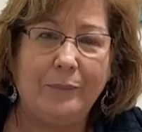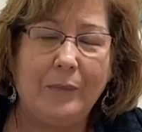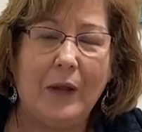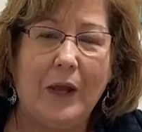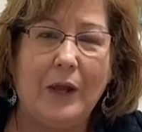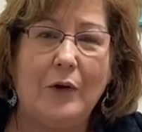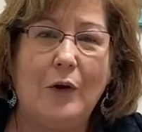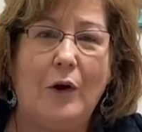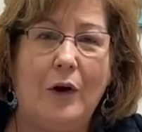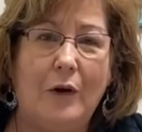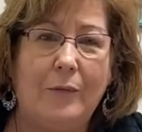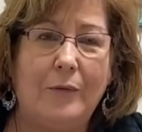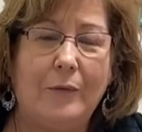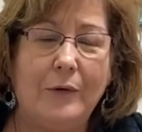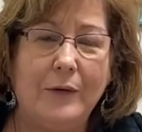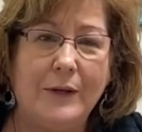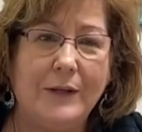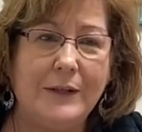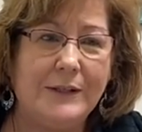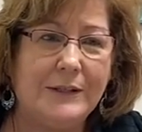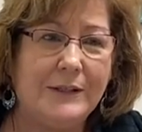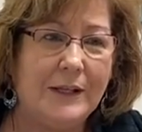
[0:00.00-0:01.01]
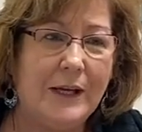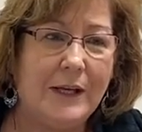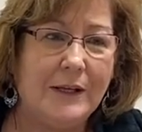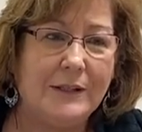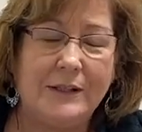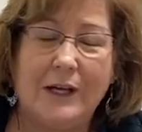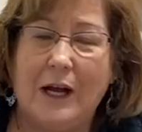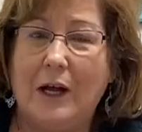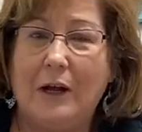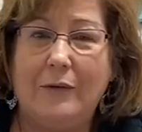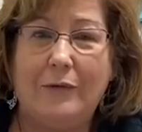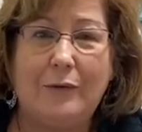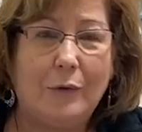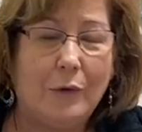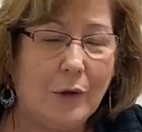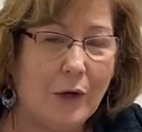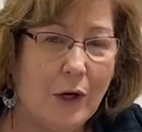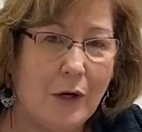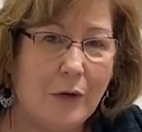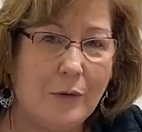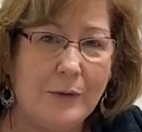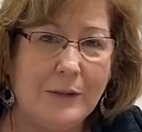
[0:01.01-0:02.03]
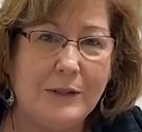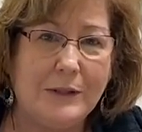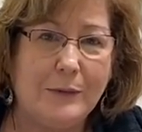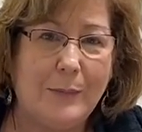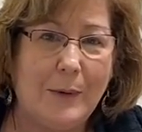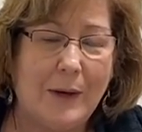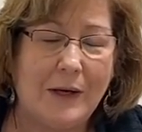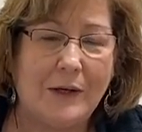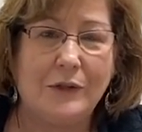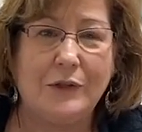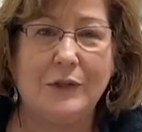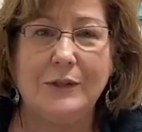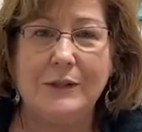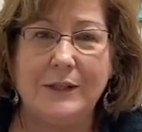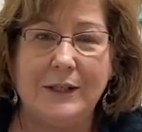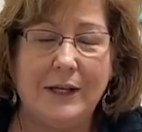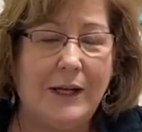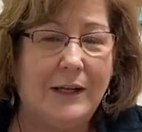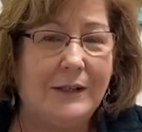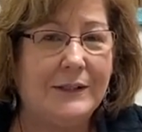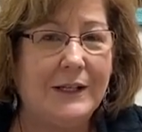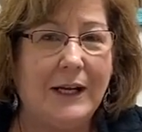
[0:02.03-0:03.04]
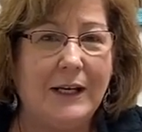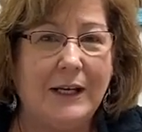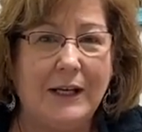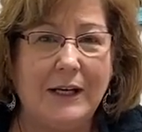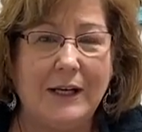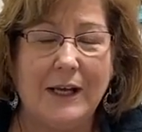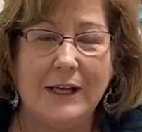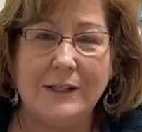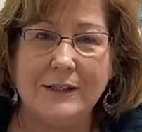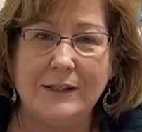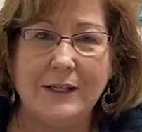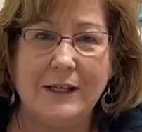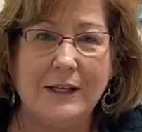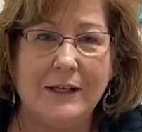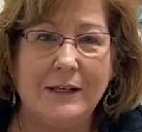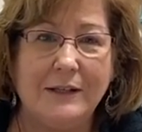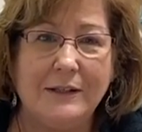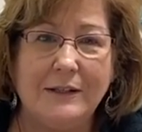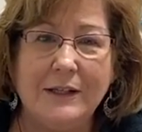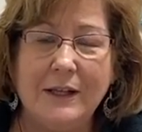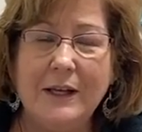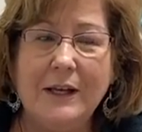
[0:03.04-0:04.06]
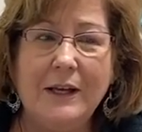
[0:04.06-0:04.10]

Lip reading: an offer that says I'll forego inspections and I'll take it as is,